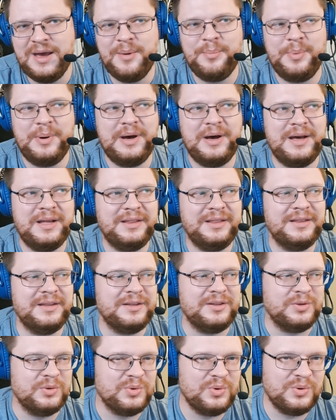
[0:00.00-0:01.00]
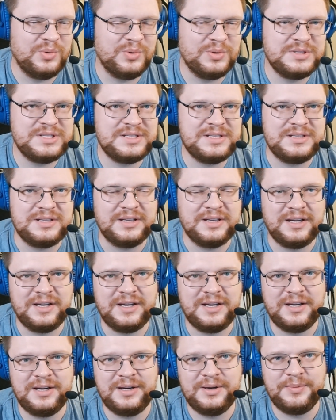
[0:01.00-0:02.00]
But the tools,
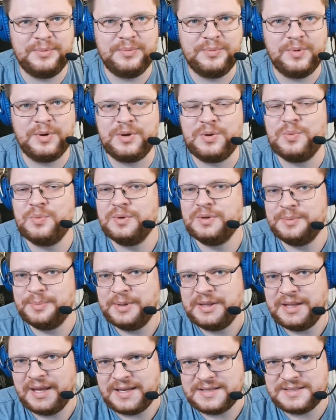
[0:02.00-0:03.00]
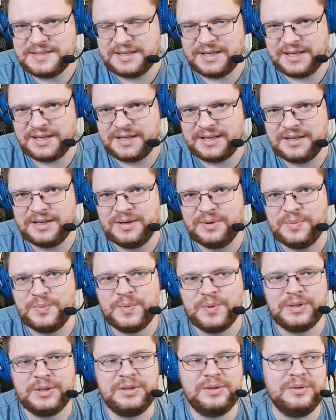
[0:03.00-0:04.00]
uh, what you will be testing,
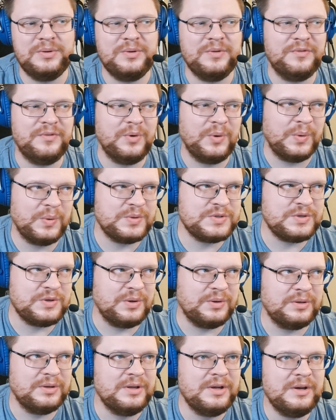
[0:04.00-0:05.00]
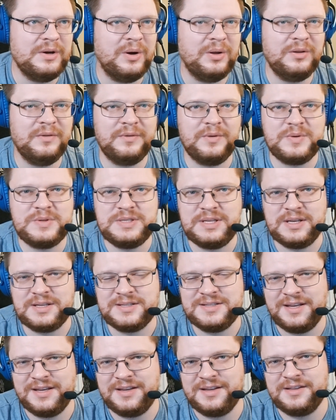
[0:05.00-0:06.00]
what to focus on, all of those
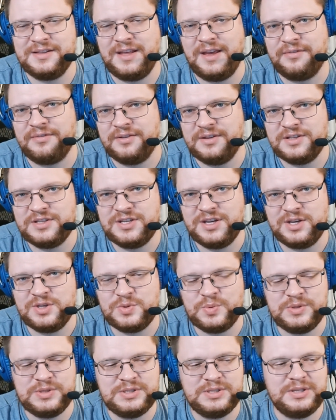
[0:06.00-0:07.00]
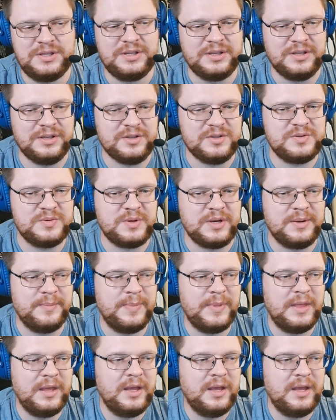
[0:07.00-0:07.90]
things they definitely change with the industry.